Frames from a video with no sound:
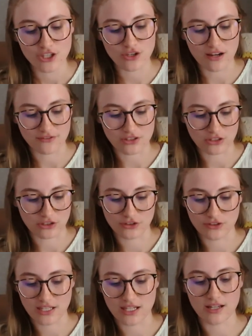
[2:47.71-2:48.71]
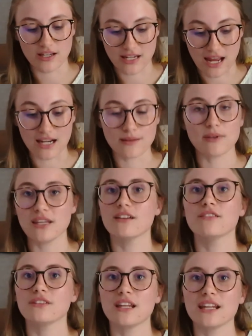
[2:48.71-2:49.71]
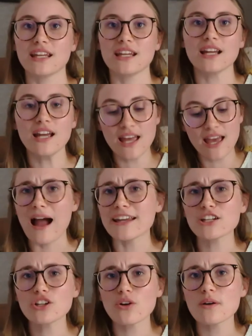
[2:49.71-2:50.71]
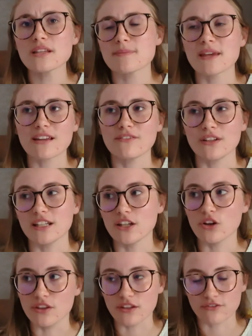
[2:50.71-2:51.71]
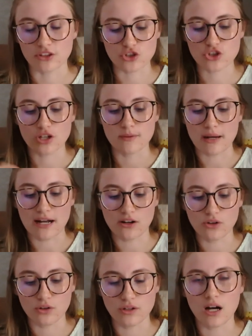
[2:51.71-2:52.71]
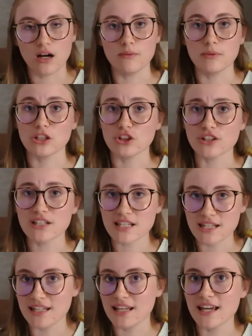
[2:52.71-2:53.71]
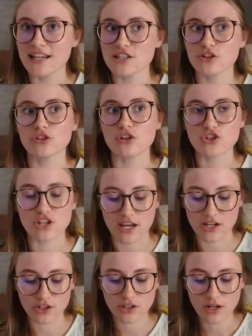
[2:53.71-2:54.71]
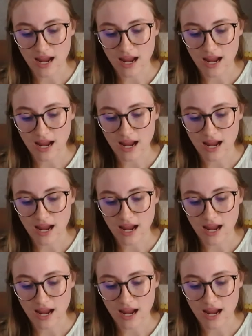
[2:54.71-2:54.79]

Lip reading: You have to learn the anatomy of knitting. I could always make a video in the future about learning to knit as a crocheter.